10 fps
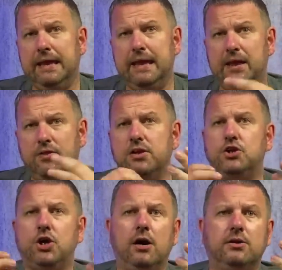In the
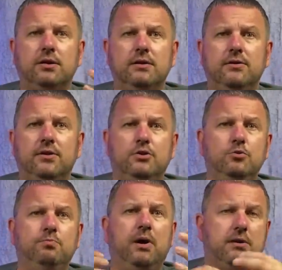charter, the two
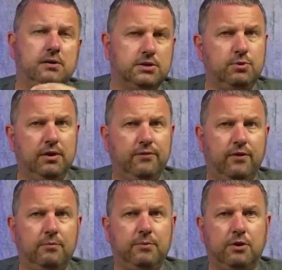partners
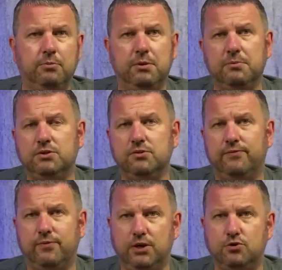reaffirm their commitment to
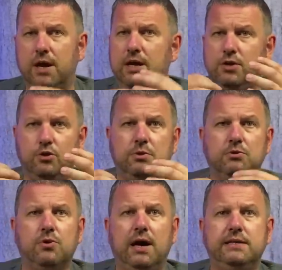free trade, human
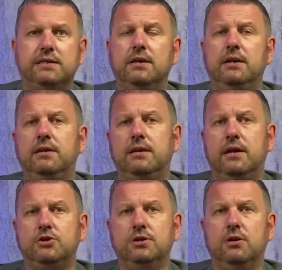rights, and an
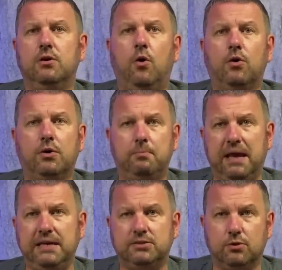international order
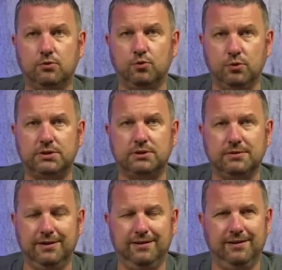based on rules.
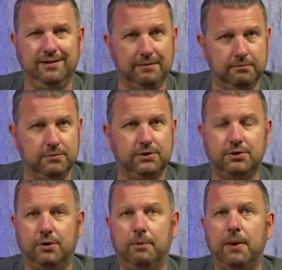
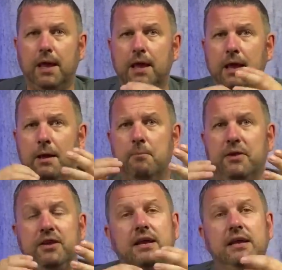Sorry.
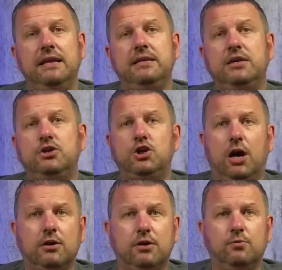But the Atlantic
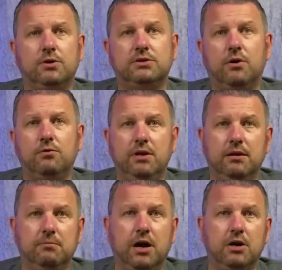Charter was only a
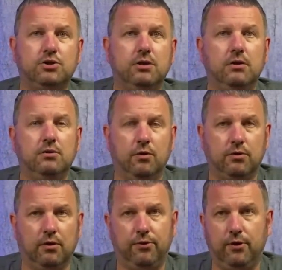marginal note
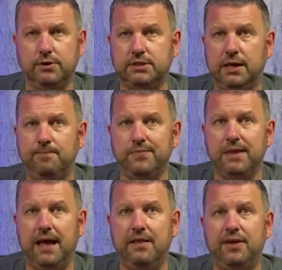on Thursday,
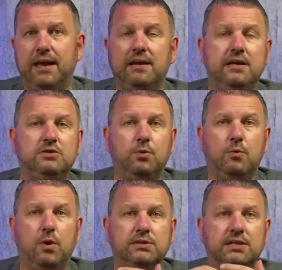and the headlines were
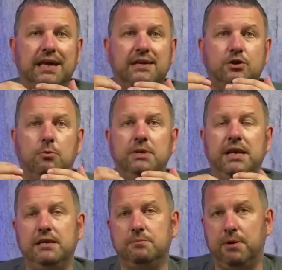once again
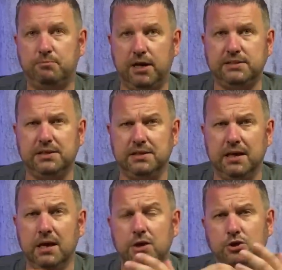dominated by Brexit.
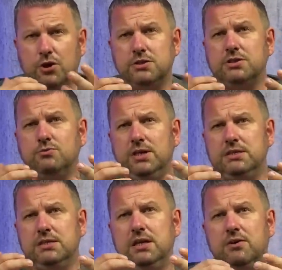Johnson
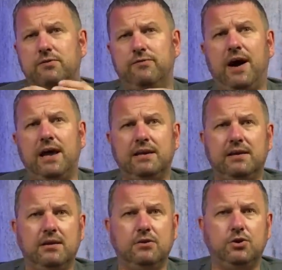recently confided
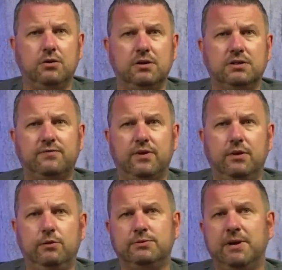in a journalist for the
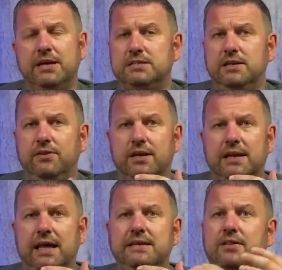US magazine The
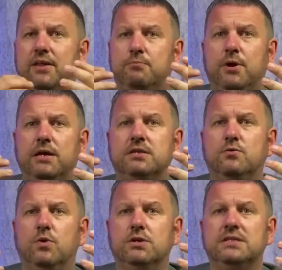Atlantic that Brexit
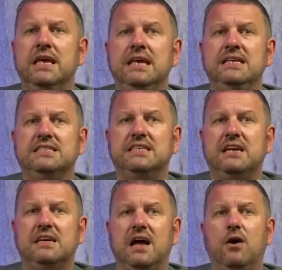was
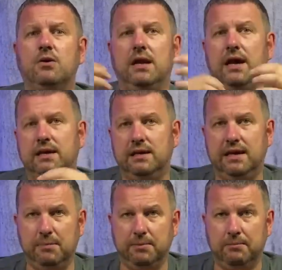sucked out like a
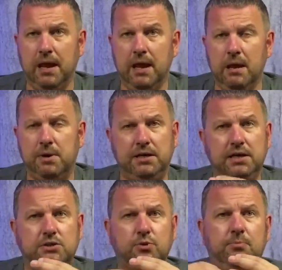lemon. But
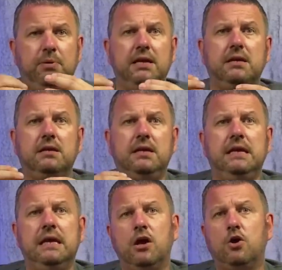he's repeatedly
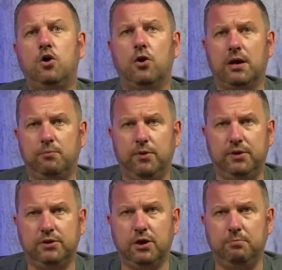caught up with the
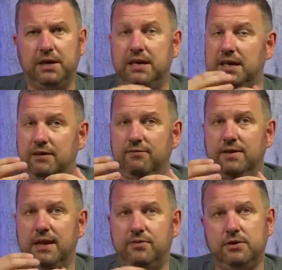topic, even
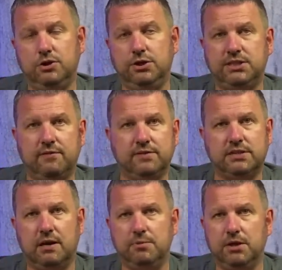at the G7
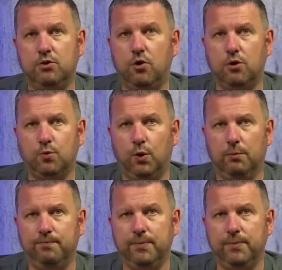summit in Cornwall.